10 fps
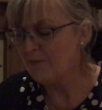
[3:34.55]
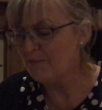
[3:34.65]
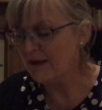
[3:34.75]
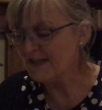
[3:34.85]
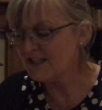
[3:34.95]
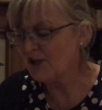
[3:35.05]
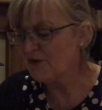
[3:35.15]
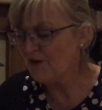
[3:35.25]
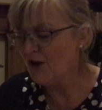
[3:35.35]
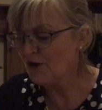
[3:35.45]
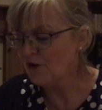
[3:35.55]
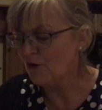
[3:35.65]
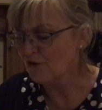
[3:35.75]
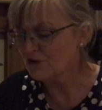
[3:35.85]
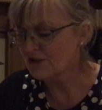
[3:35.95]
Bending over her
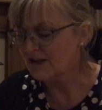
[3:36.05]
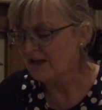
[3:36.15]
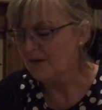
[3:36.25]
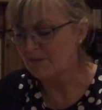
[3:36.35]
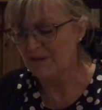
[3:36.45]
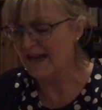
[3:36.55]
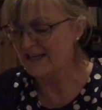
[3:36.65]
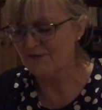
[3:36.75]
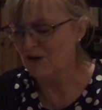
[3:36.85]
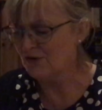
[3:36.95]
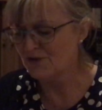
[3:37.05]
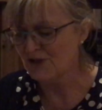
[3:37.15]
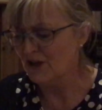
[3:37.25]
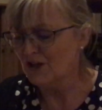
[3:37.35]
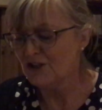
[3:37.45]
cot, but Annie Rose
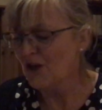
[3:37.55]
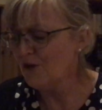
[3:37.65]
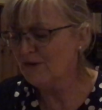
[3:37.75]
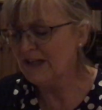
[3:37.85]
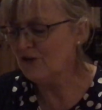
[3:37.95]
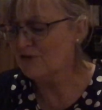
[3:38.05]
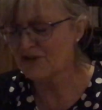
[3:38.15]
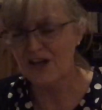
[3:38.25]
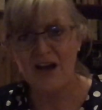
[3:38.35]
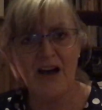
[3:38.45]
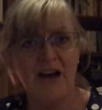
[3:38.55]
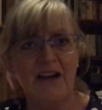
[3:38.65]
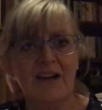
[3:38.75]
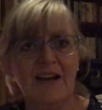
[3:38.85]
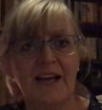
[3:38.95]
only looked at
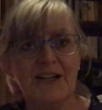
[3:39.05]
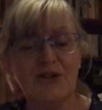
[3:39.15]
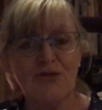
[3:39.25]
her and